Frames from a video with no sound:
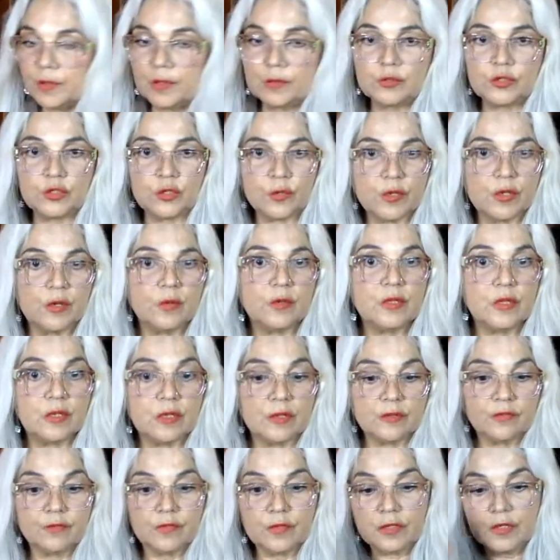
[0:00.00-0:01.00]
but I'm showing you in the
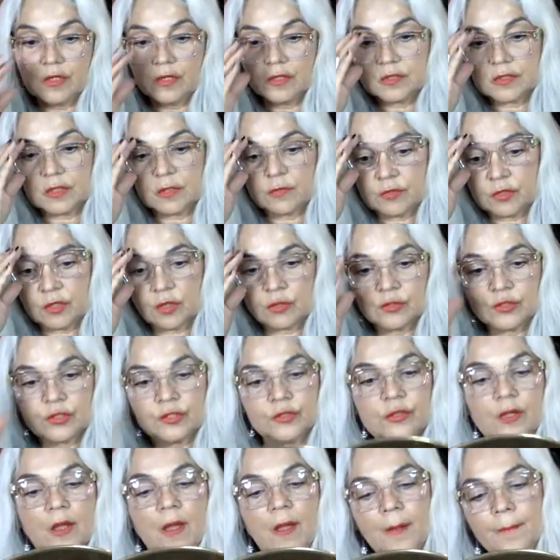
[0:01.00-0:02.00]
other videos. I've told
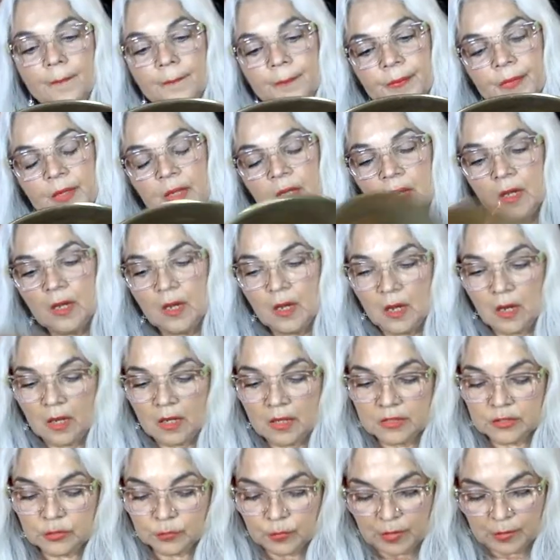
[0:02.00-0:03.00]
you that.
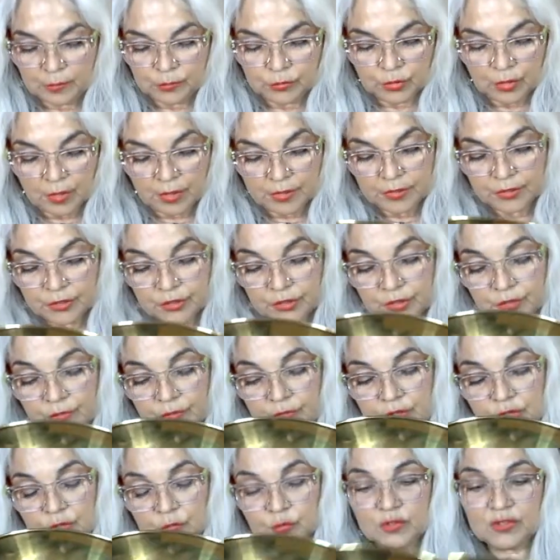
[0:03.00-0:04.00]
Is what I'm trying to do.
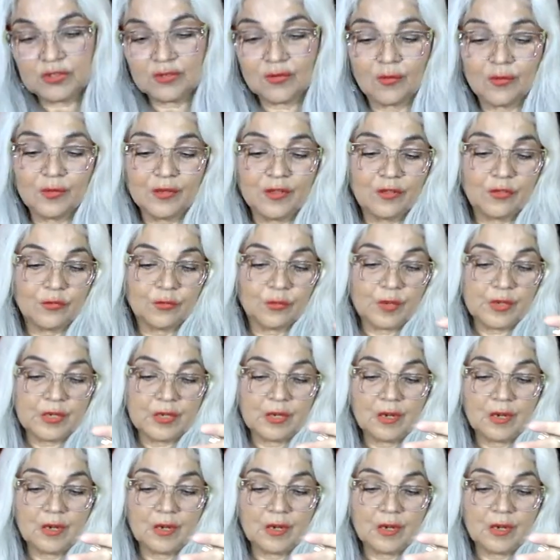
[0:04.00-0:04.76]
This was only three